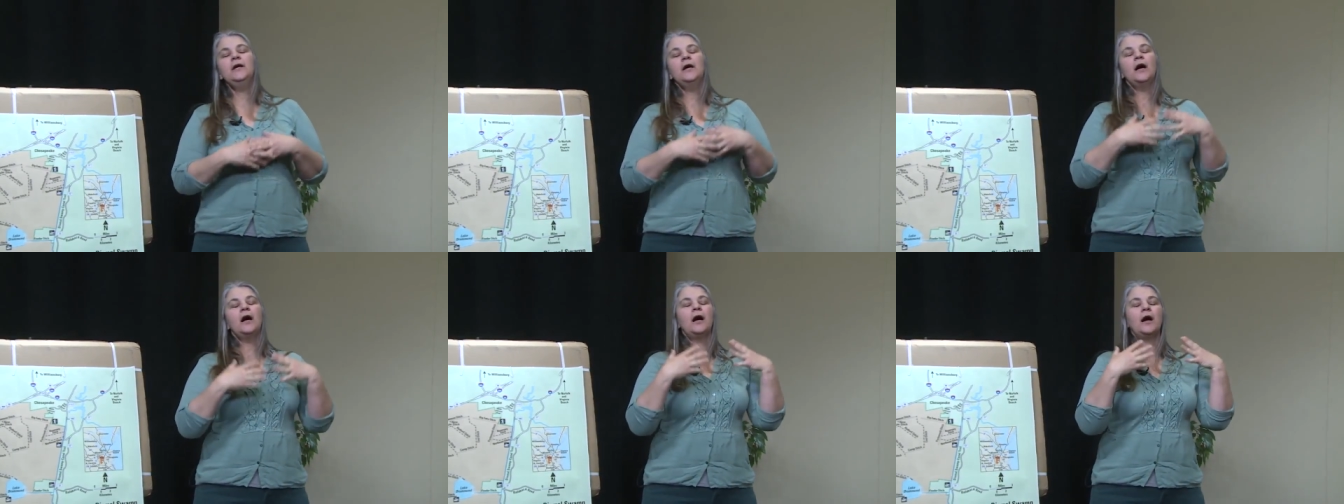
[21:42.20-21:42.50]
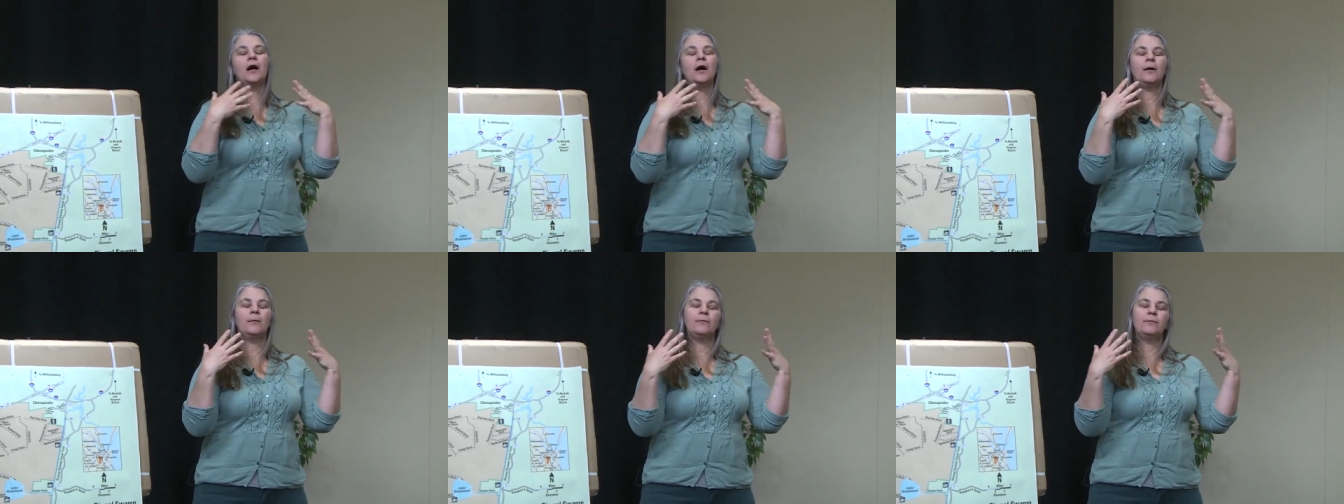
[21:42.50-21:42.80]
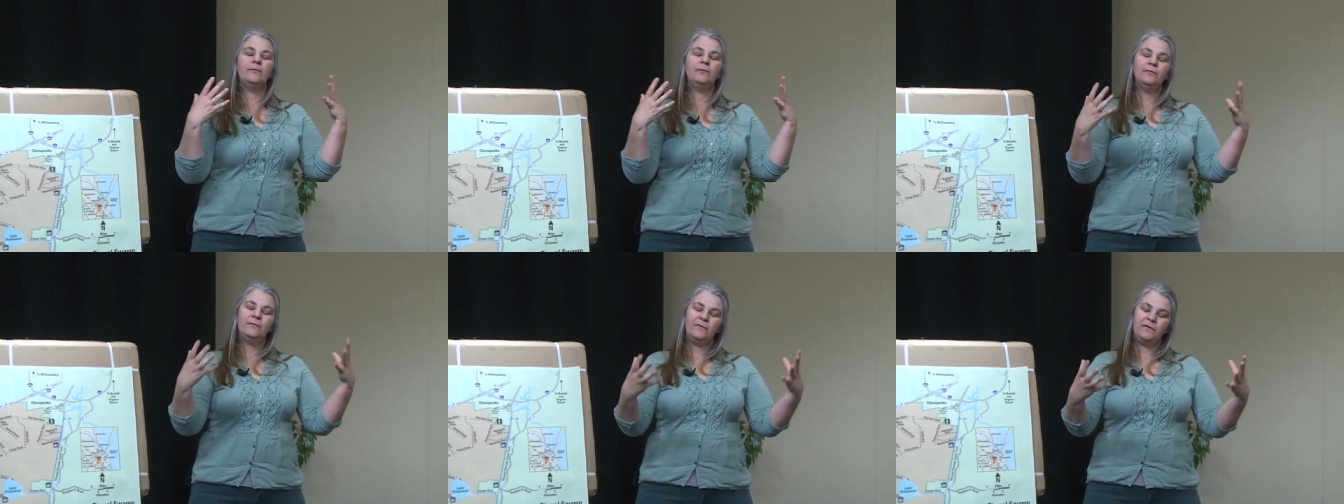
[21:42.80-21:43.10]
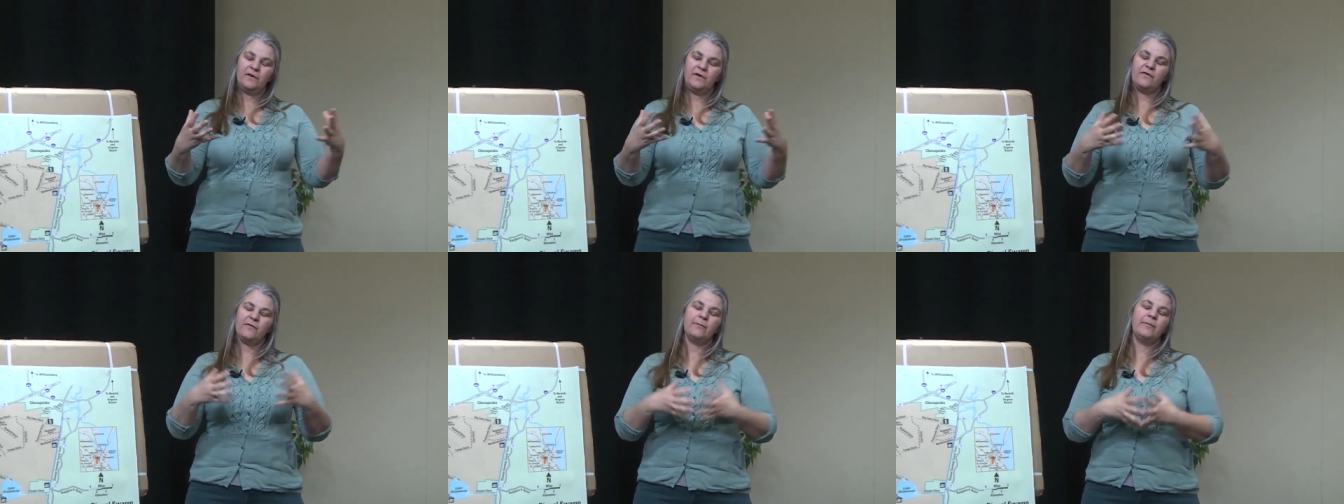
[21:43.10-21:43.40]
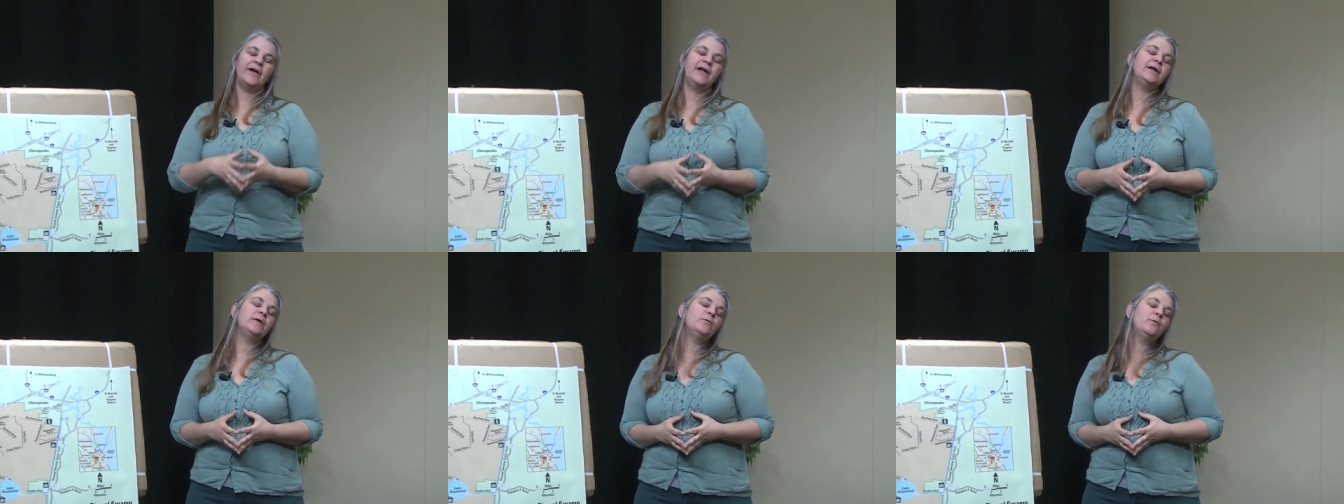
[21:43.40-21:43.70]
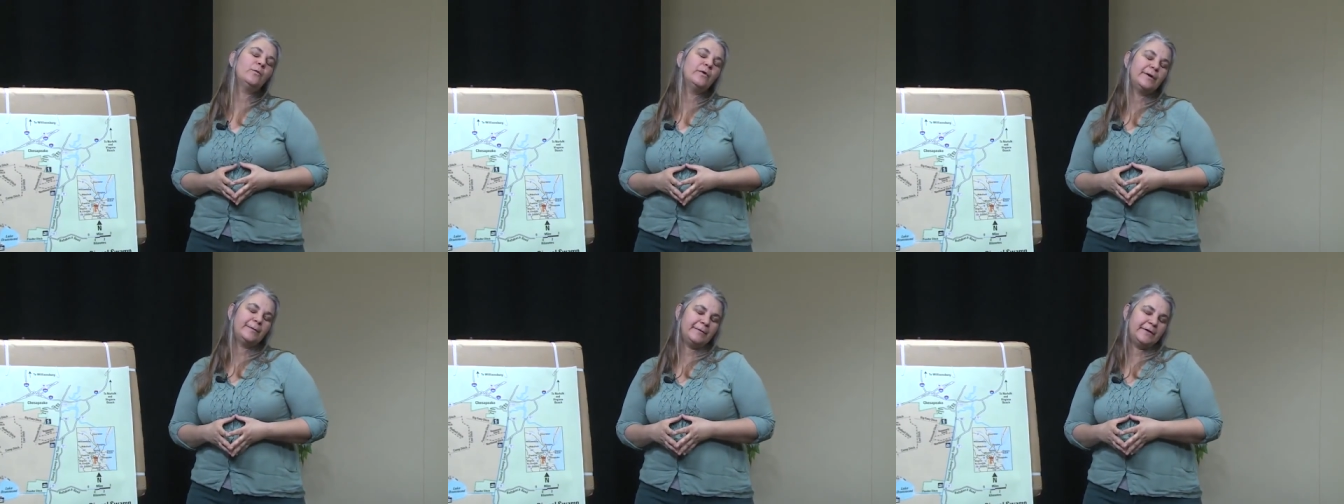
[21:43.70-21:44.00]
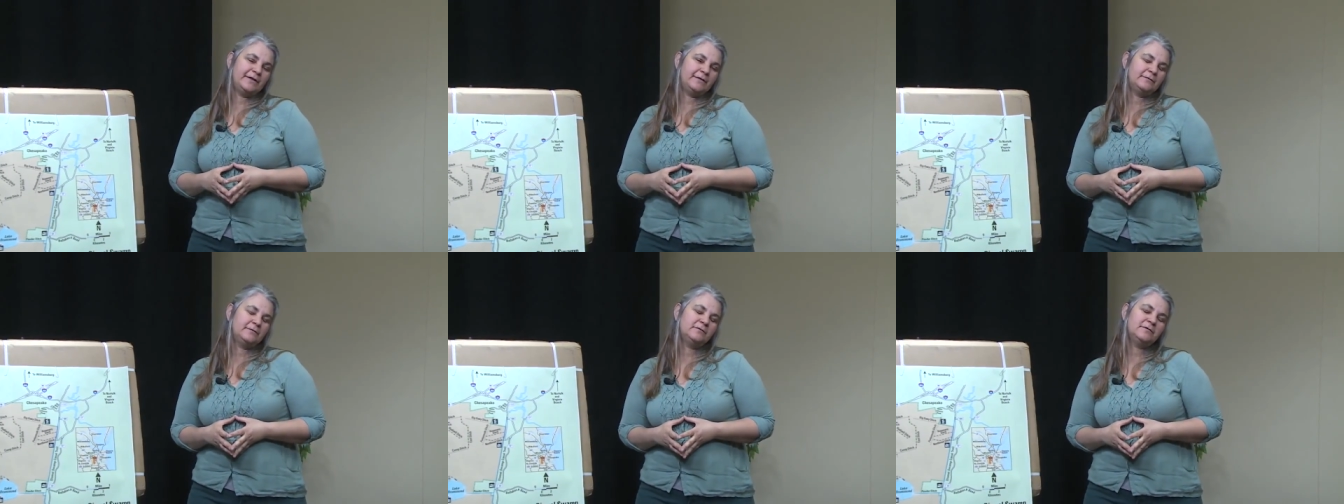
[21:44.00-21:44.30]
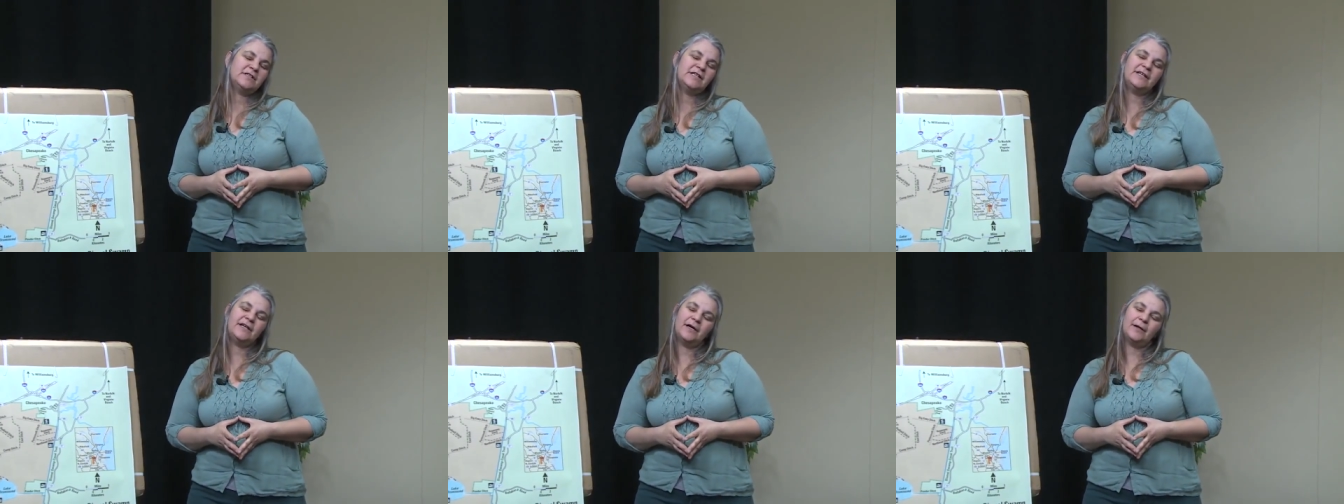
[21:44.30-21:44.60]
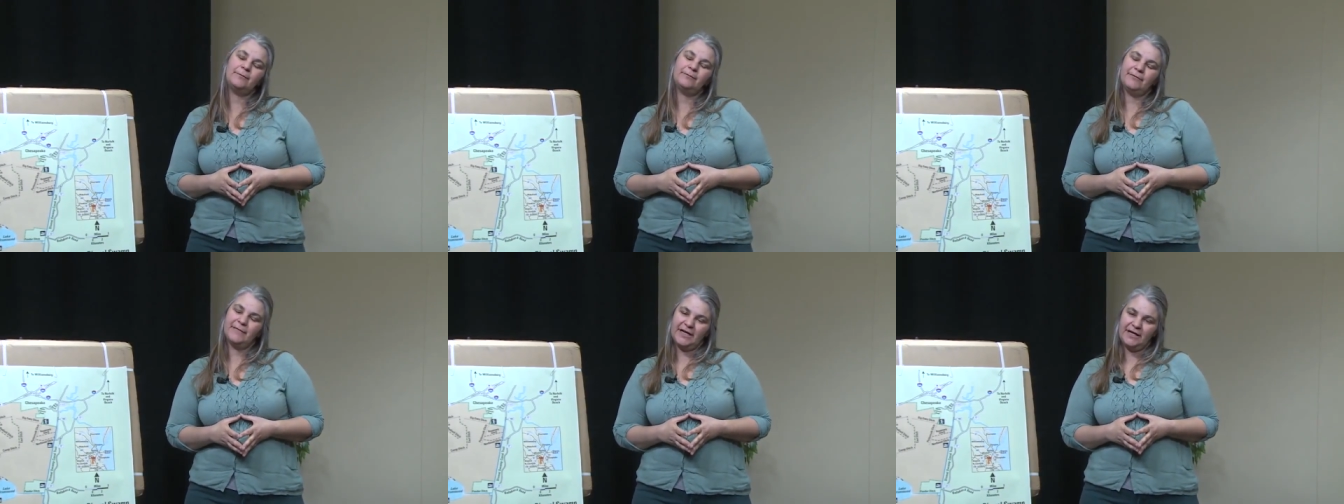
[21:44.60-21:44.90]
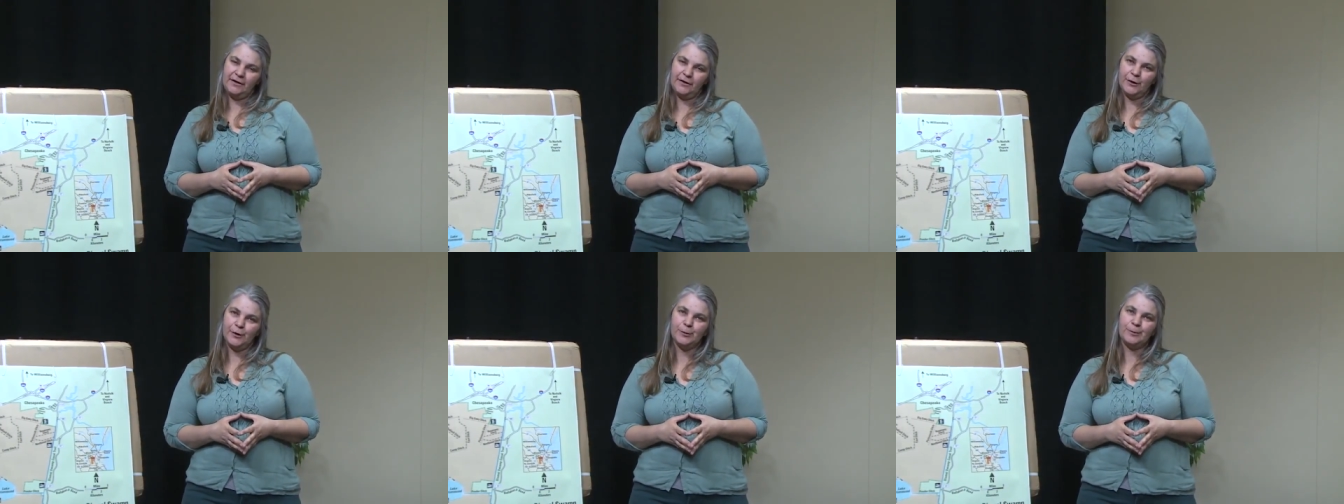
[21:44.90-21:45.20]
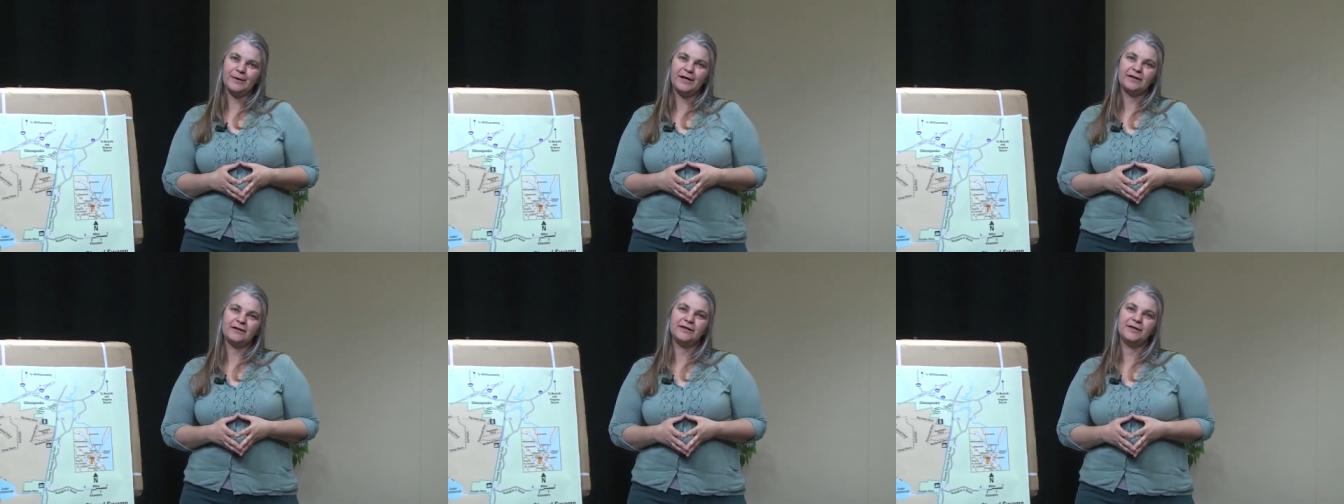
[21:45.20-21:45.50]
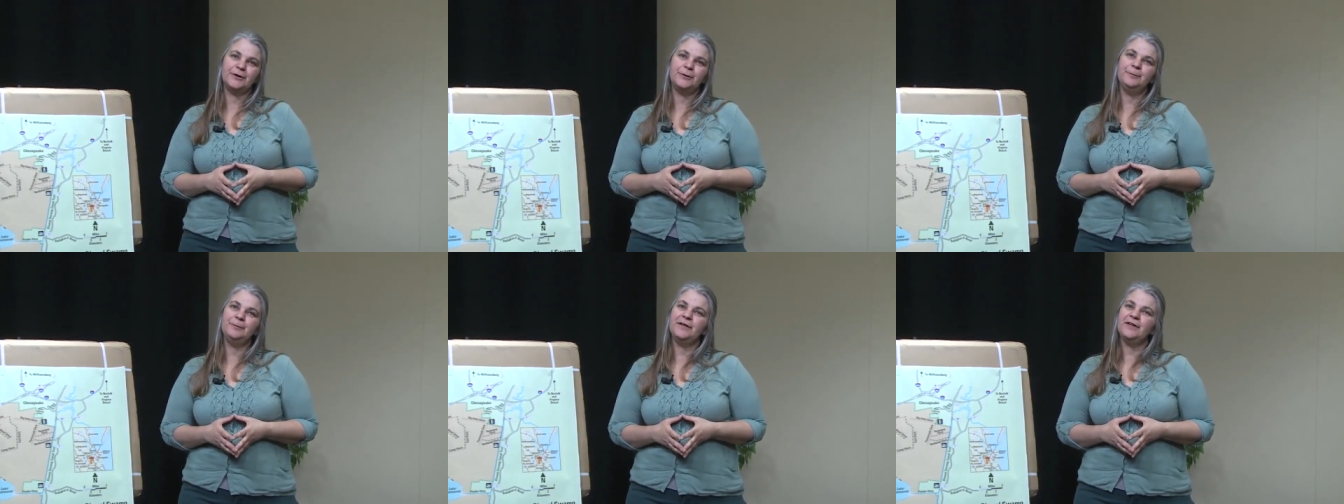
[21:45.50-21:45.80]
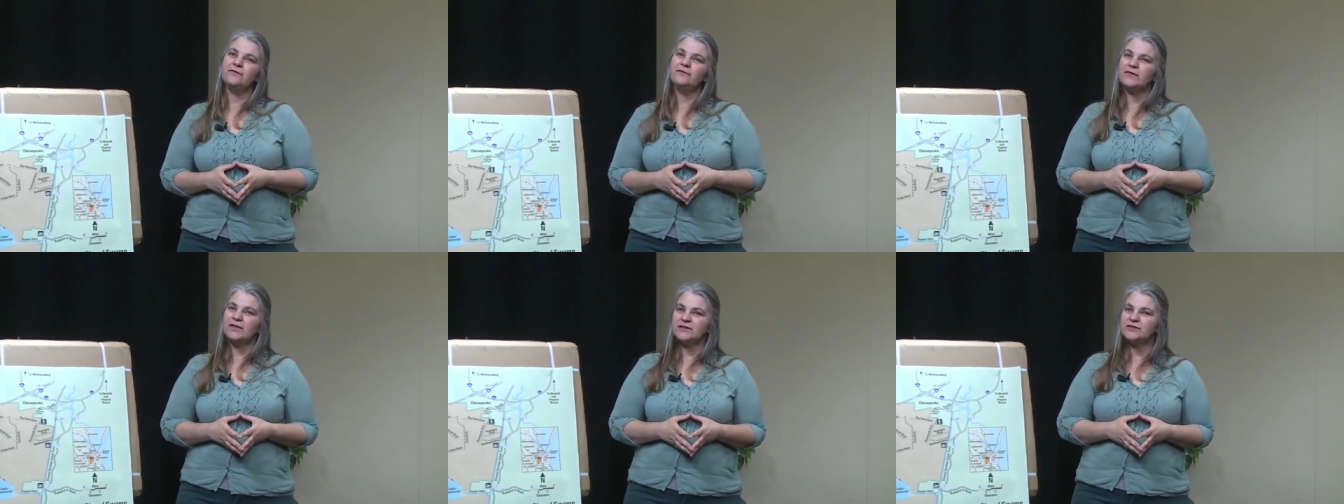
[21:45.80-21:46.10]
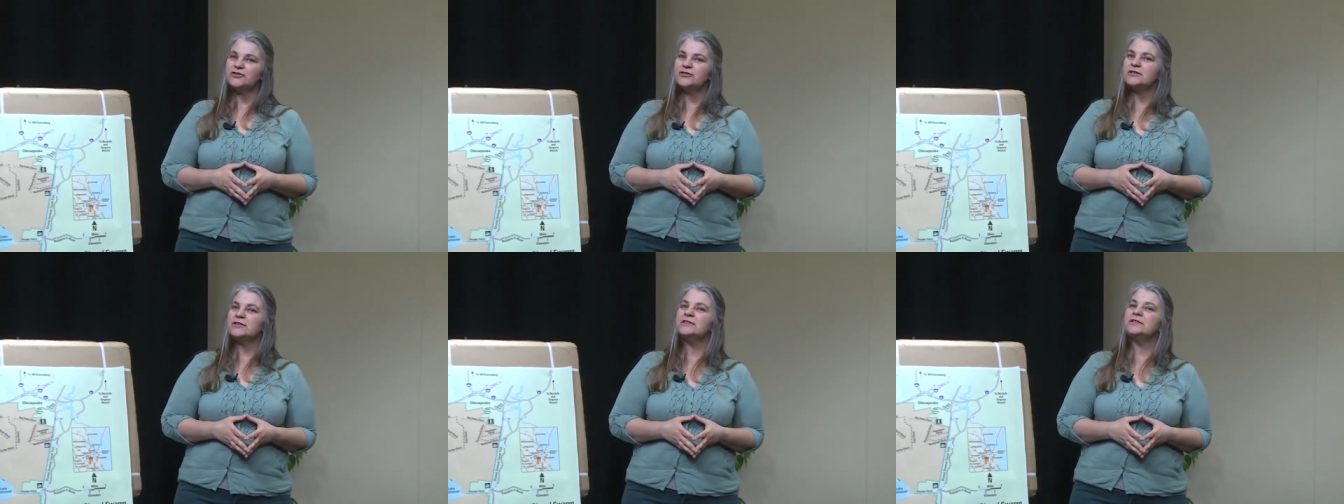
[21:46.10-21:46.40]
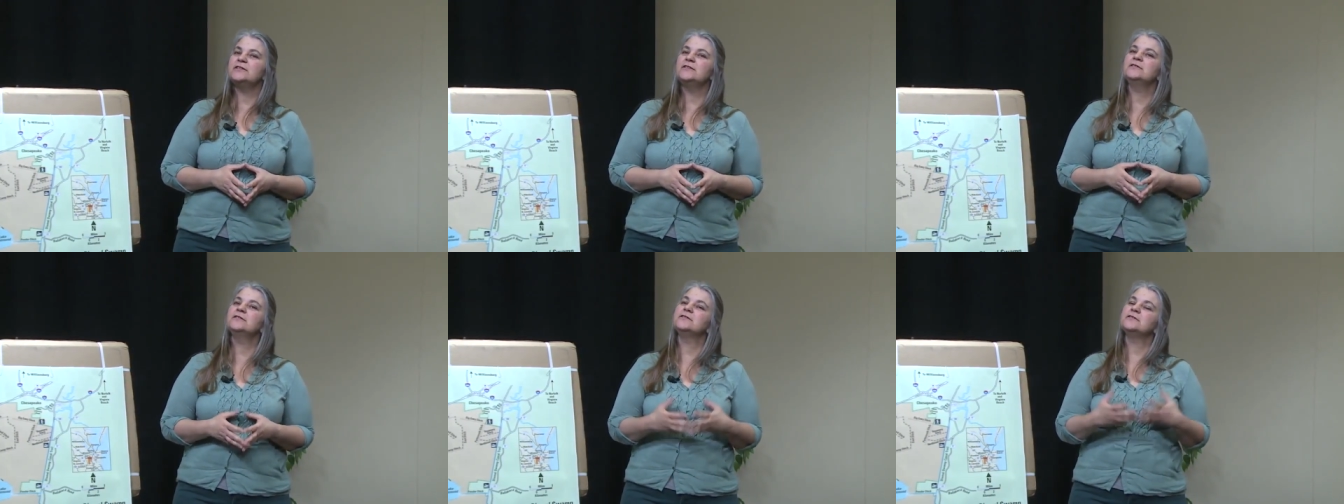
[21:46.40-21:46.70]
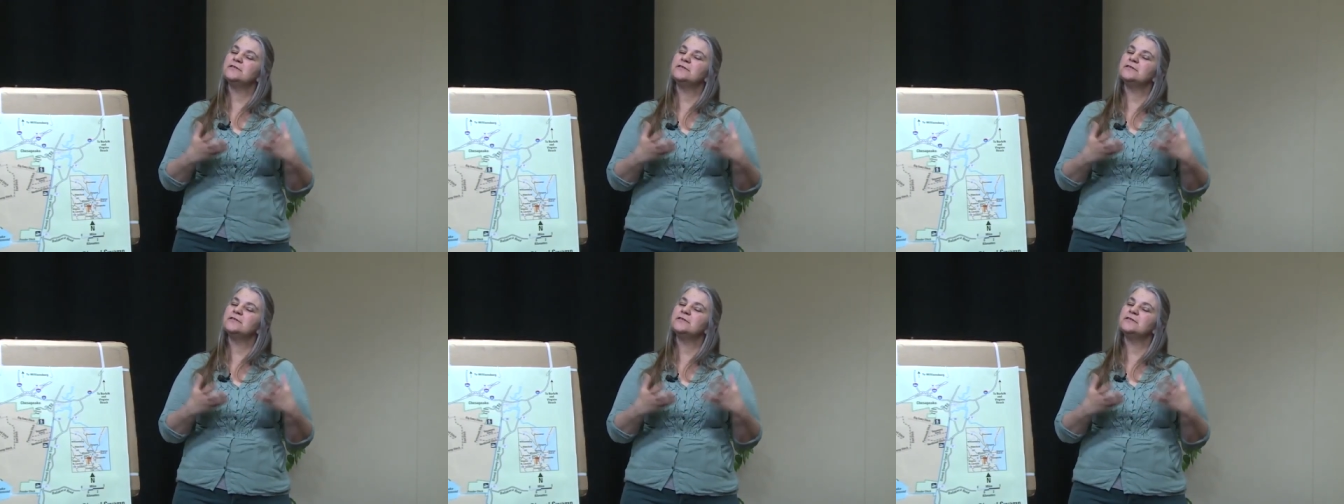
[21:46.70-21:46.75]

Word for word: um, these men and women, again, made home out there, but eventually,